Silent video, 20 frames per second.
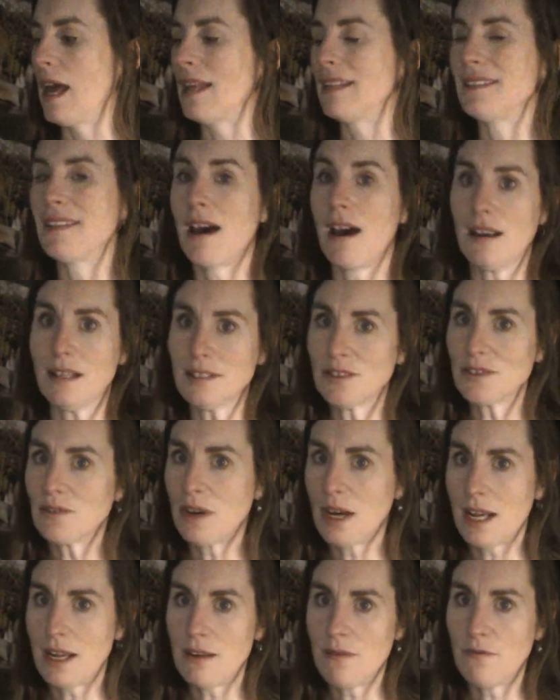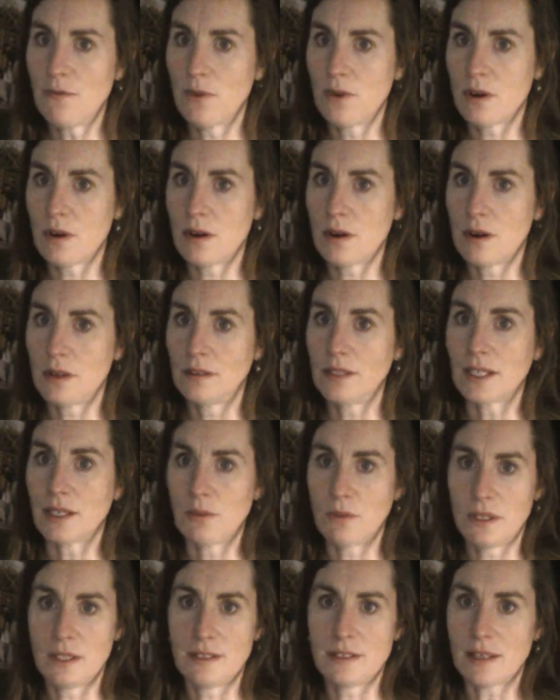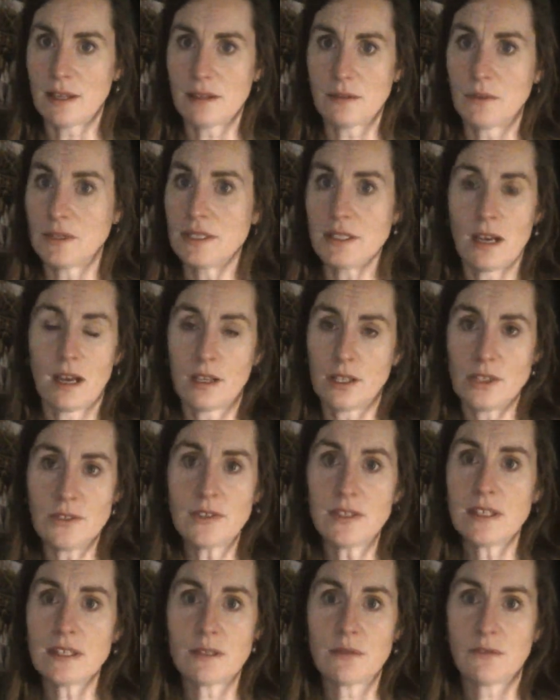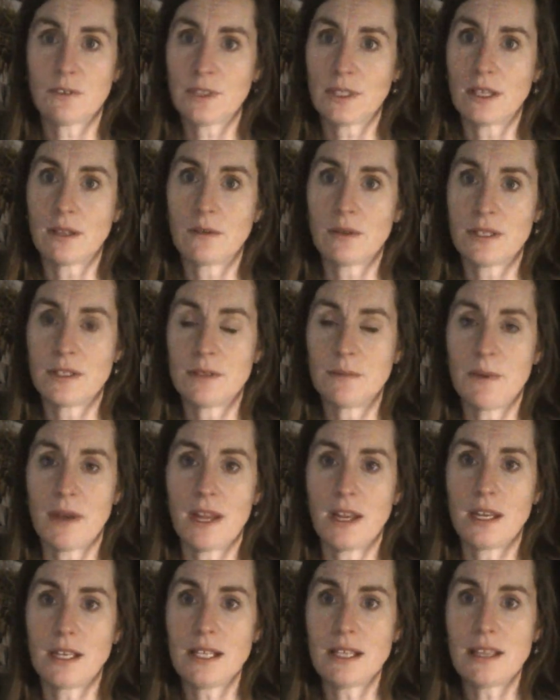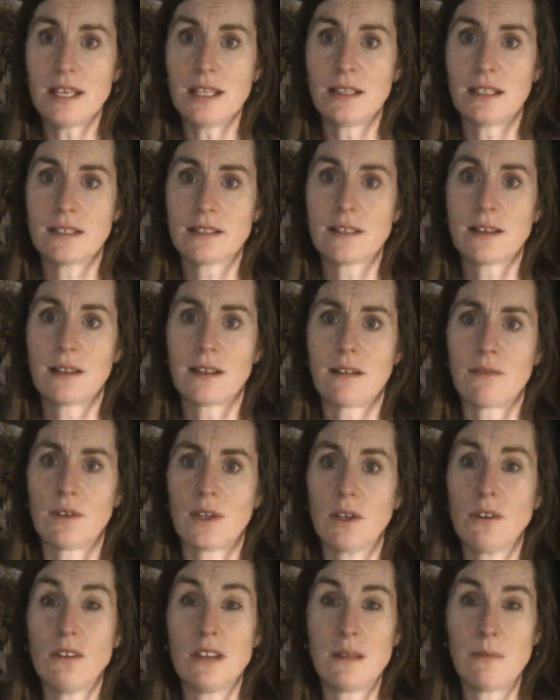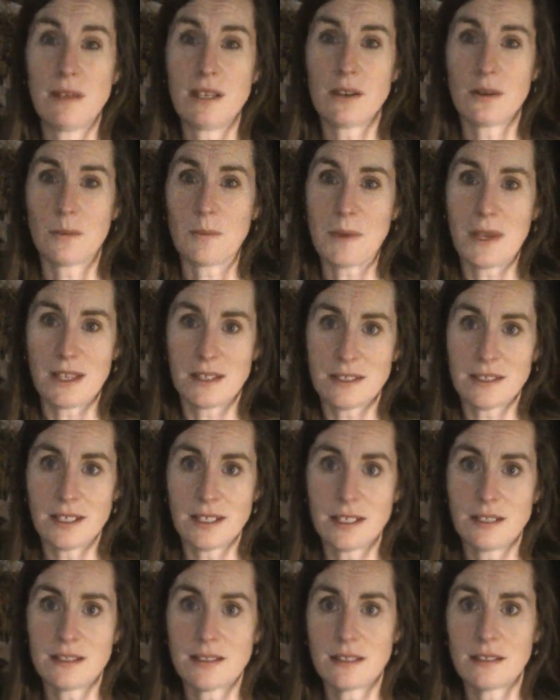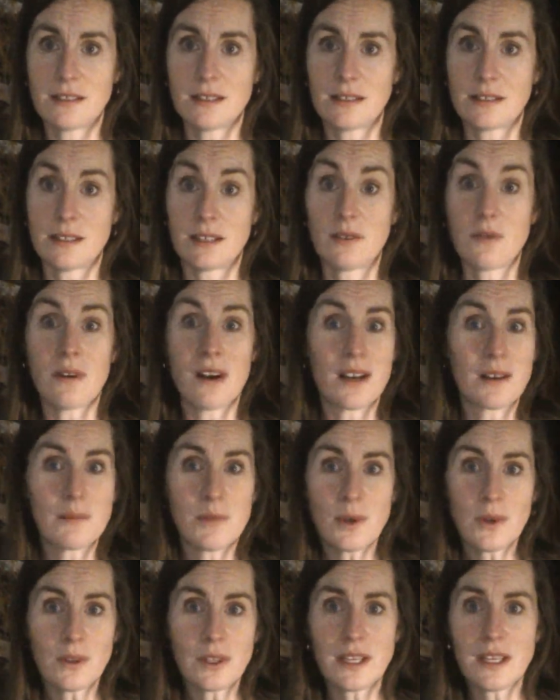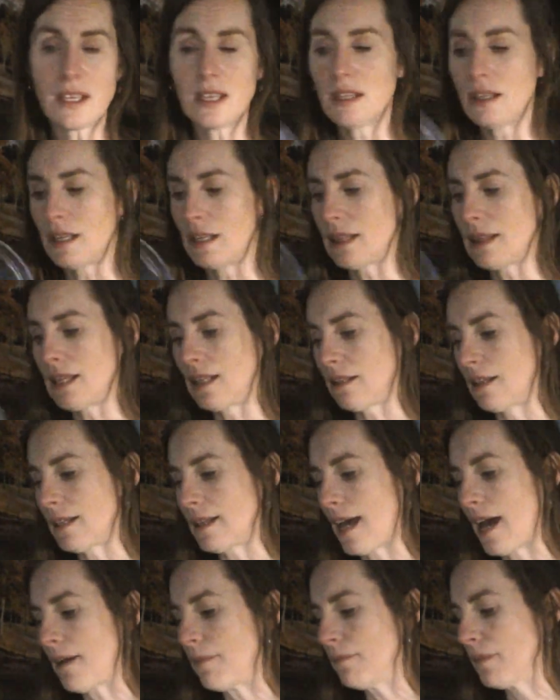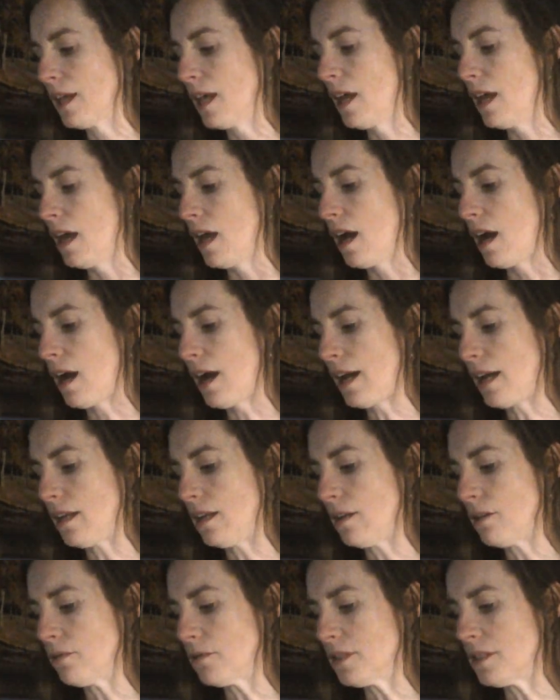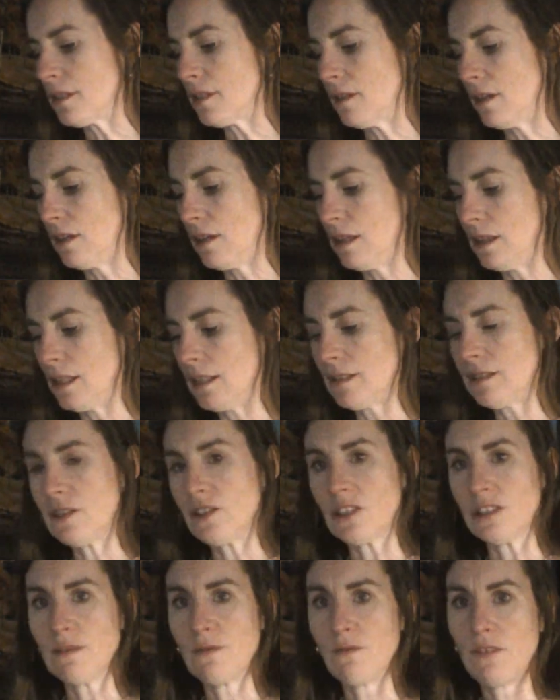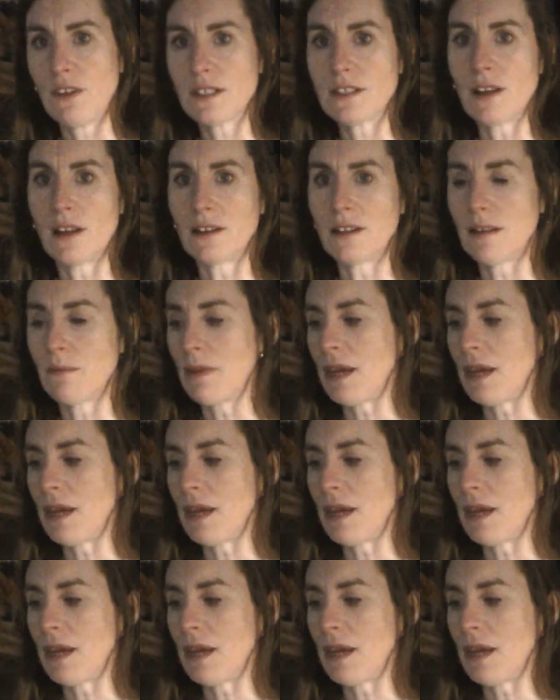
Not as great for liquids. I would not use this for liquids, but anything that's kind of a creamy or pasty consistency, guacamole, anything like that. Alright, this just fits onto the